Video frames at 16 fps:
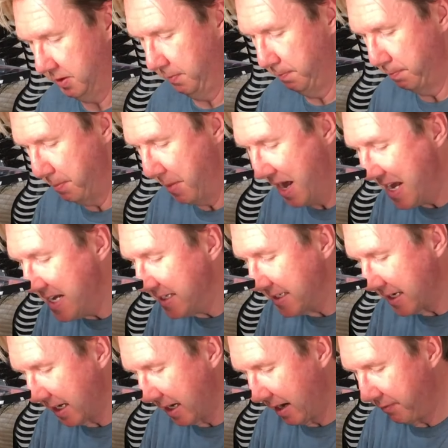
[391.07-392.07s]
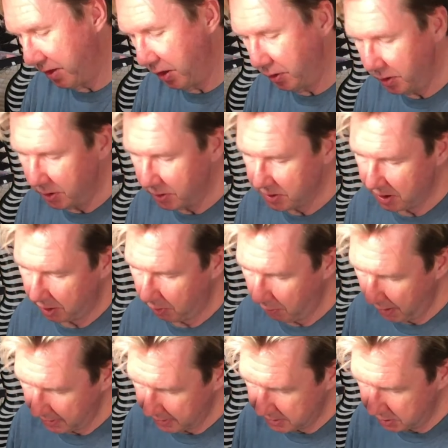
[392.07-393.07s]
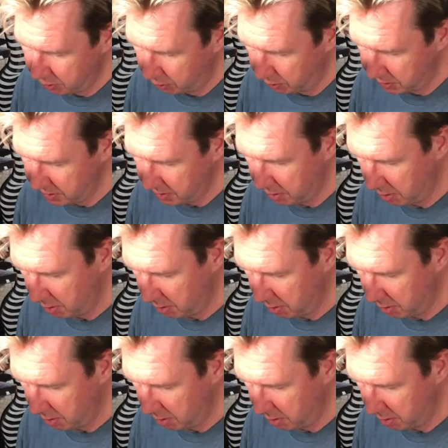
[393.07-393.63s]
amazing if you use the correct tools.